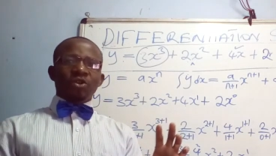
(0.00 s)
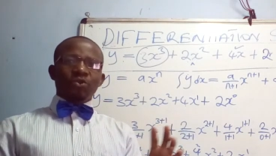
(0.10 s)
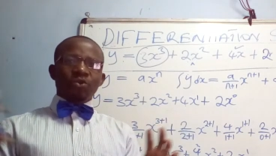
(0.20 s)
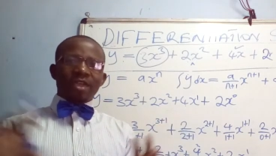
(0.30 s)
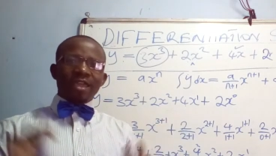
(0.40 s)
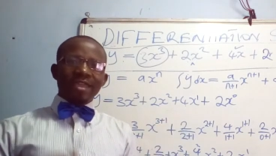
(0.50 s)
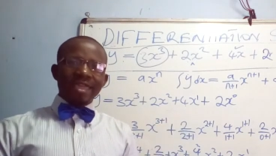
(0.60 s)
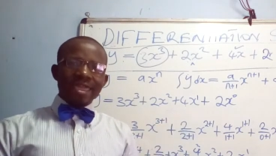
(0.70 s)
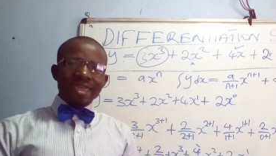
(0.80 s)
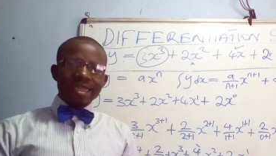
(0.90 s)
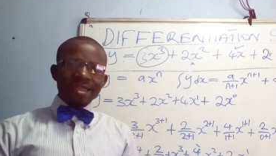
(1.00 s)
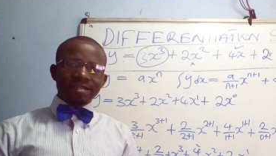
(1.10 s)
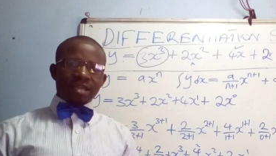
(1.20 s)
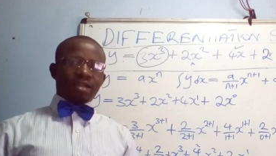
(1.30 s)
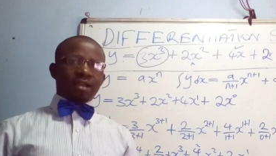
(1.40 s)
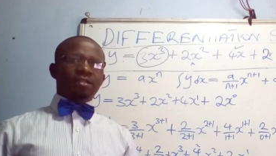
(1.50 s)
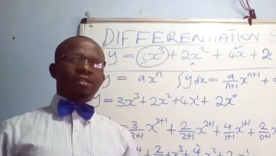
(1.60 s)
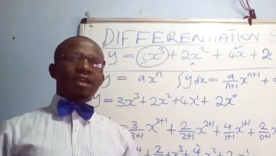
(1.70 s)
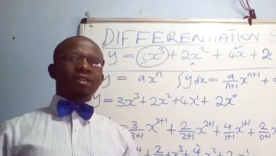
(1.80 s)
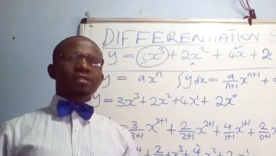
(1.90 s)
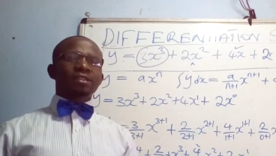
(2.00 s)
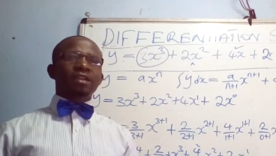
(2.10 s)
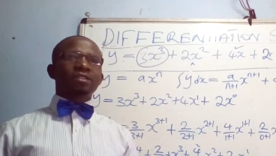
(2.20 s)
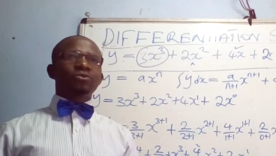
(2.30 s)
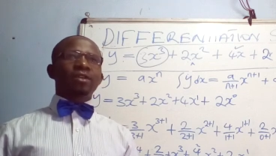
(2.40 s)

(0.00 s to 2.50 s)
you can integrate the answer that you